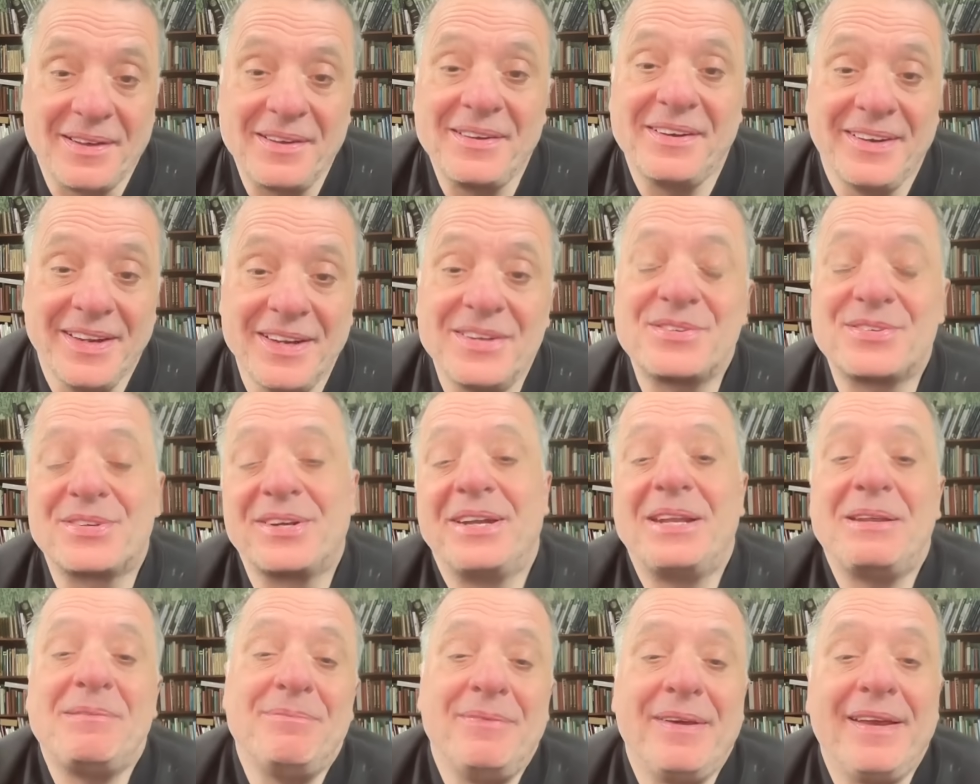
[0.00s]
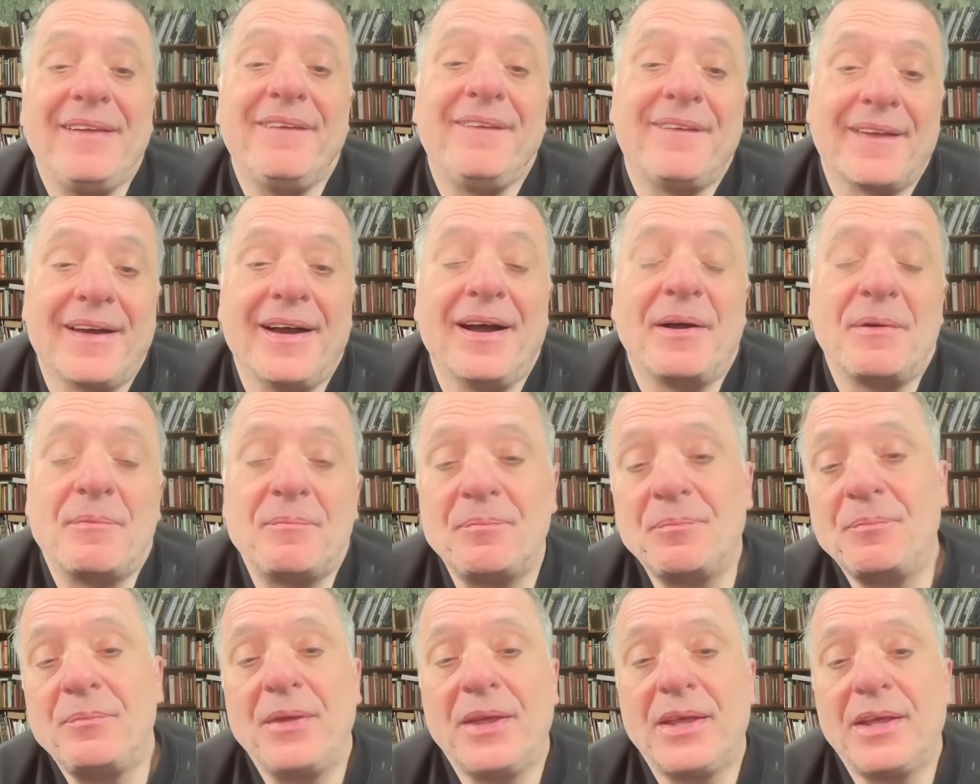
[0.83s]
literally mean that,
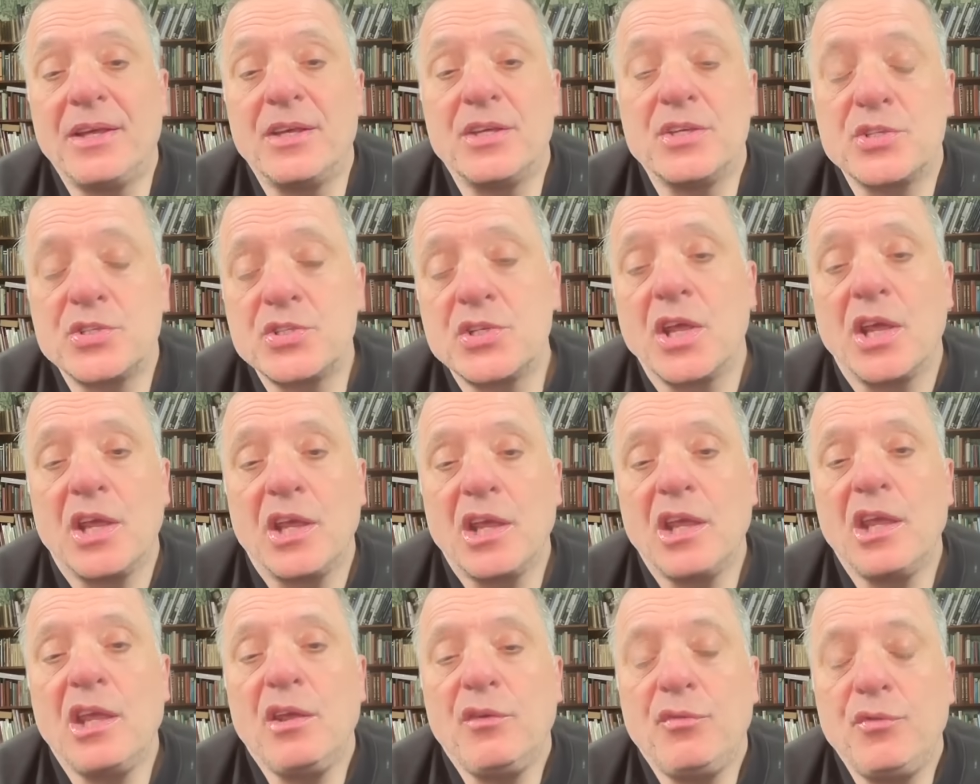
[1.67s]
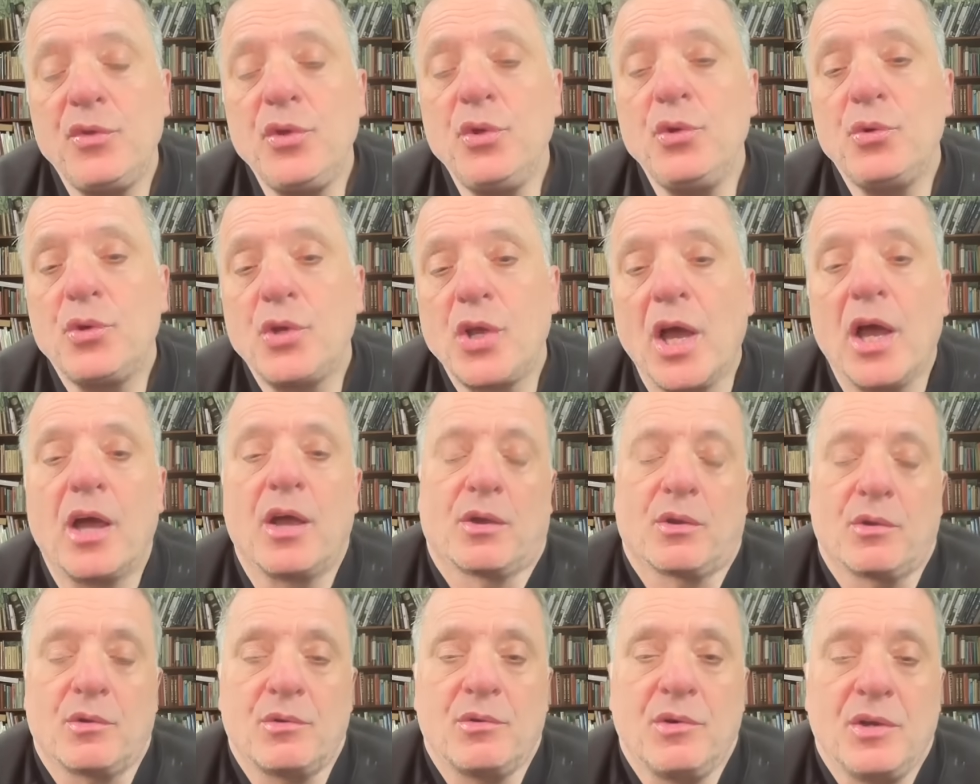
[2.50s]
because if you
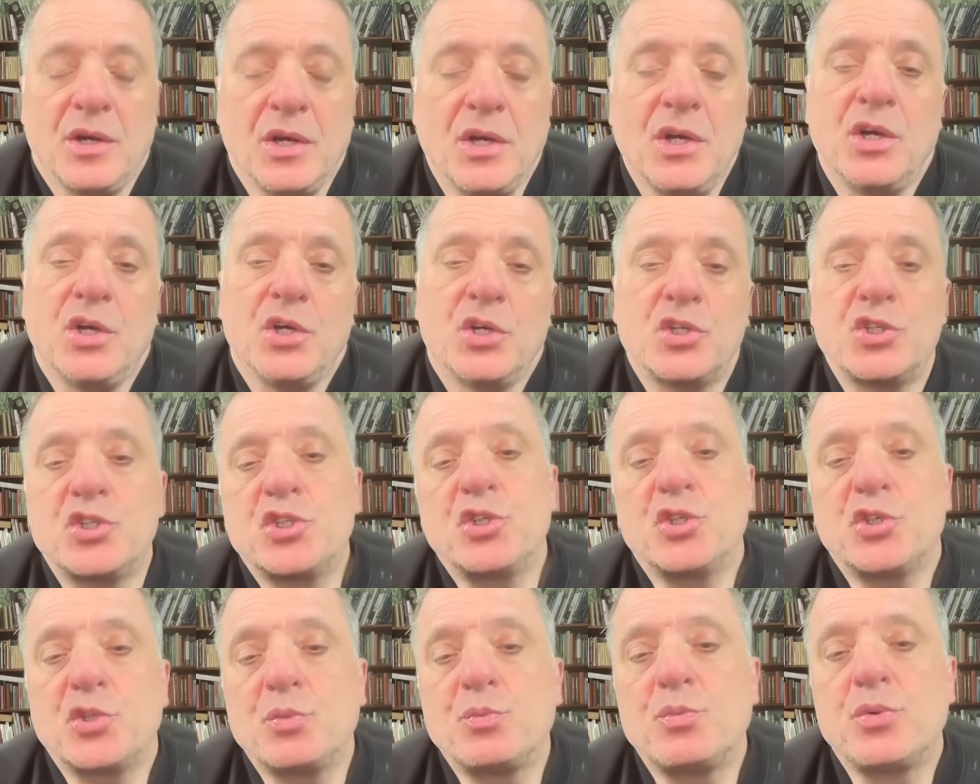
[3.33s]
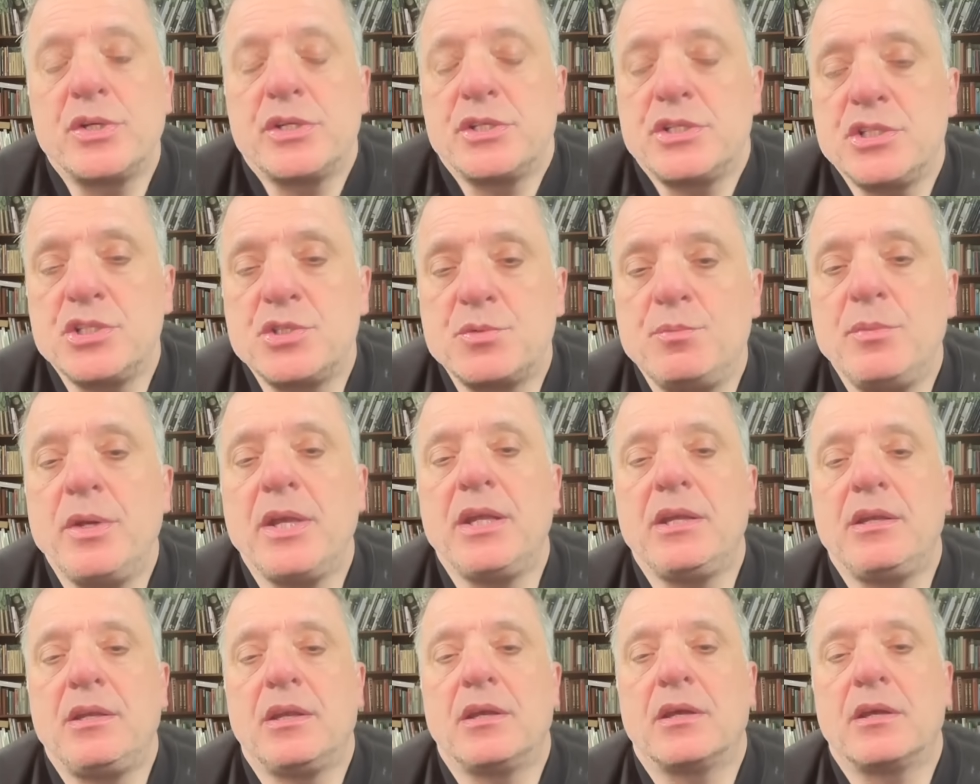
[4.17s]
go to the British
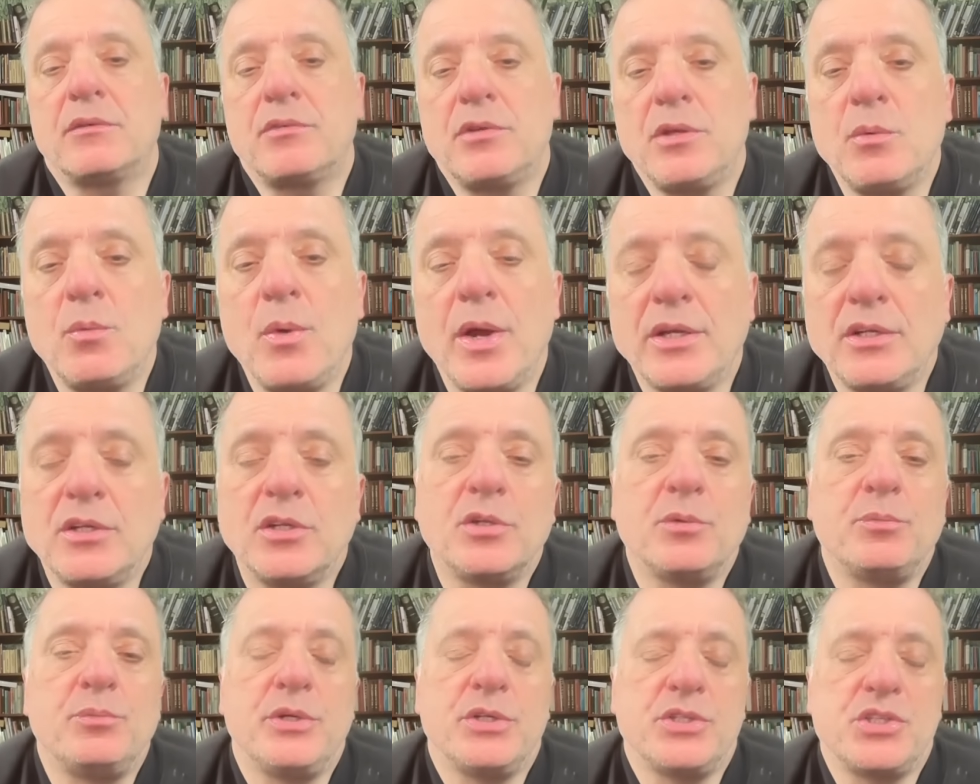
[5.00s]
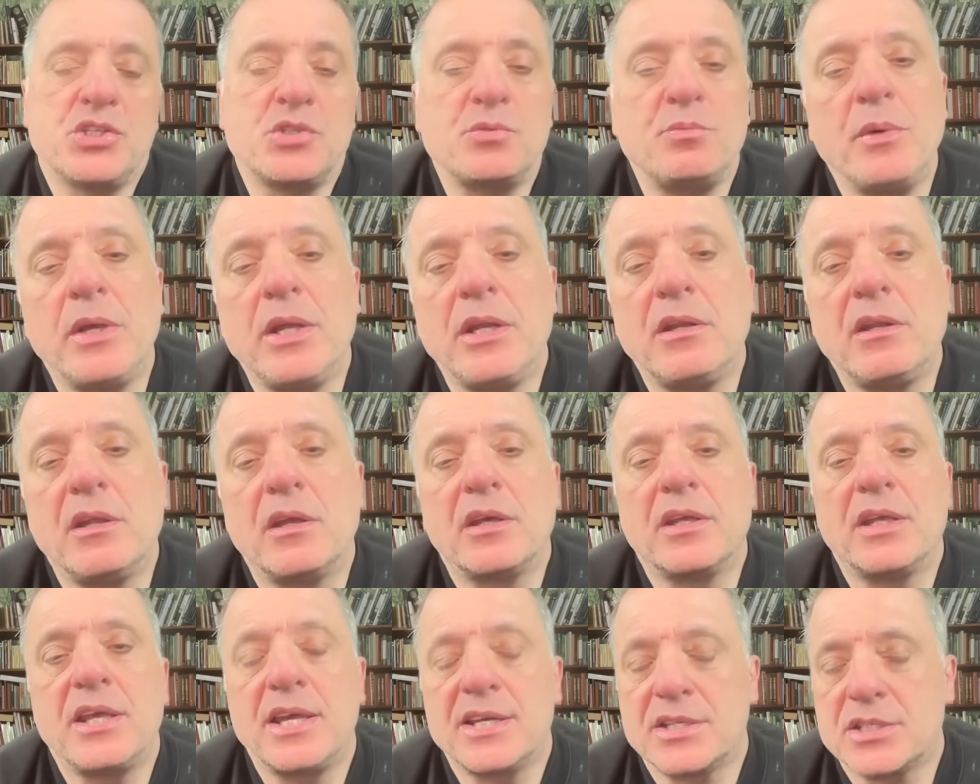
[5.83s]
media, if you went to the British media
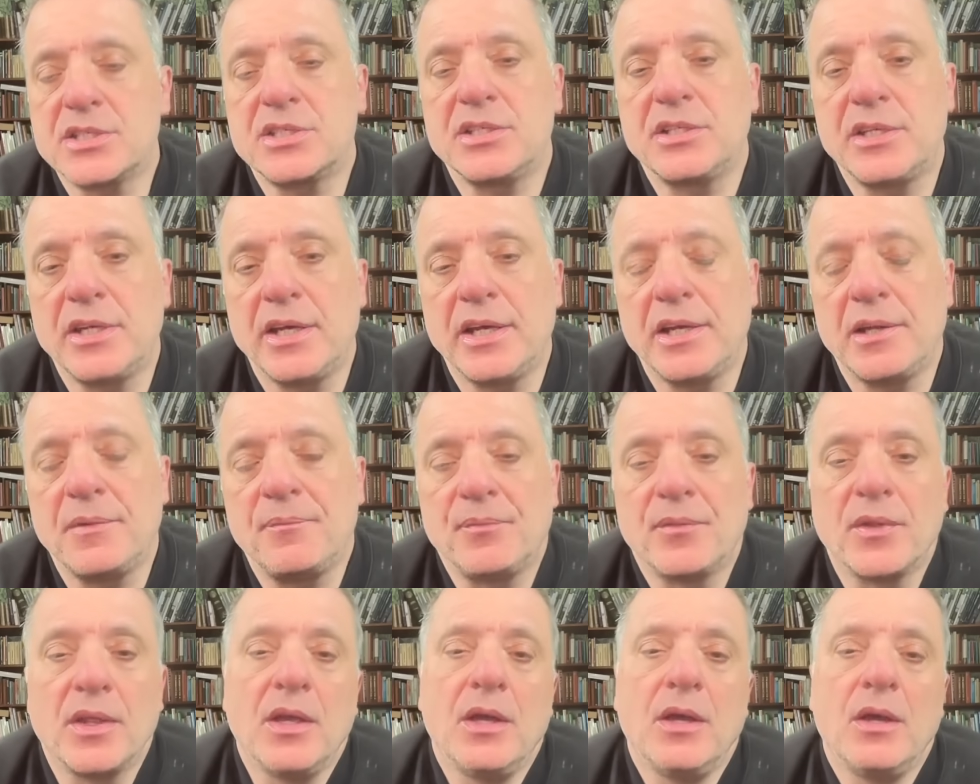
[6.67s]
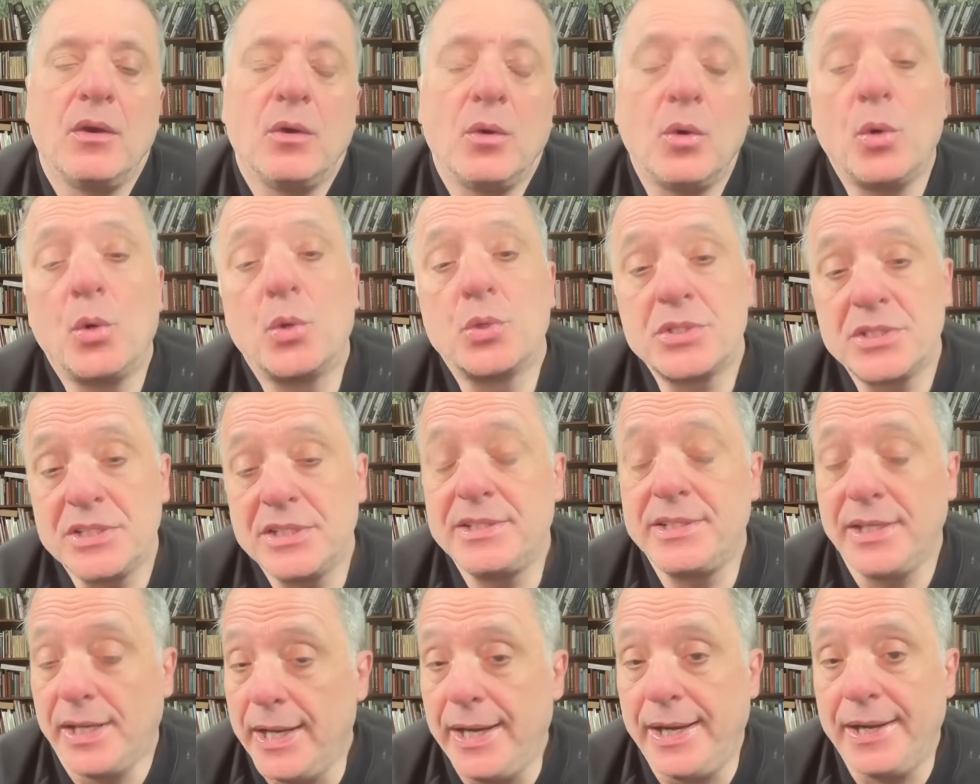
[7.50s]
yesterday or
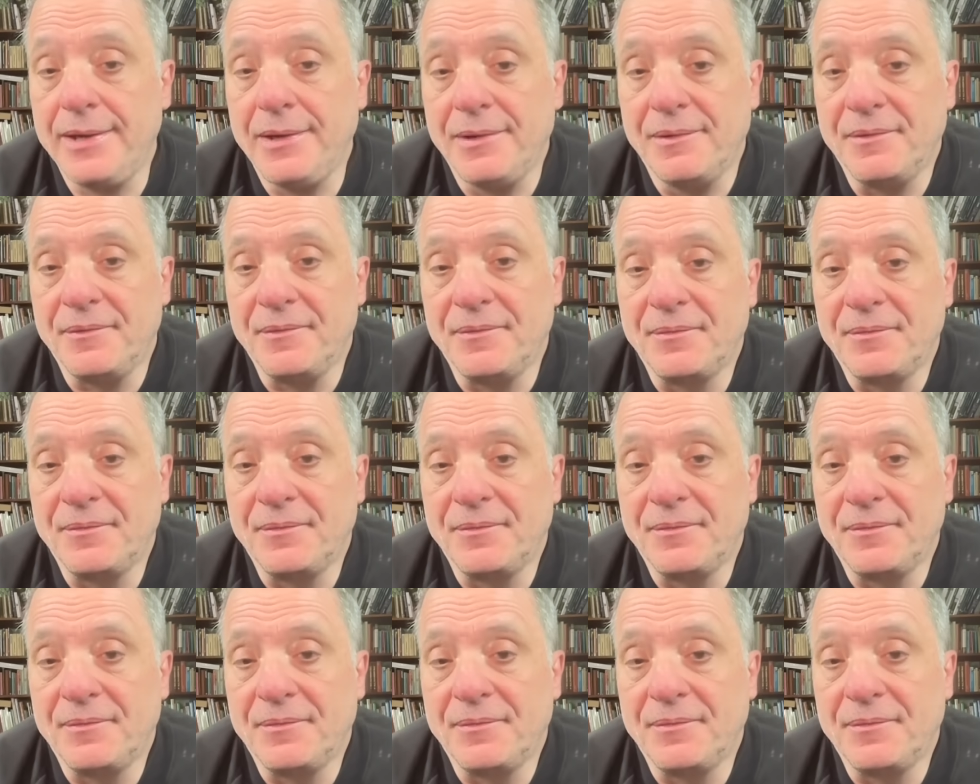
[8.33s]
today,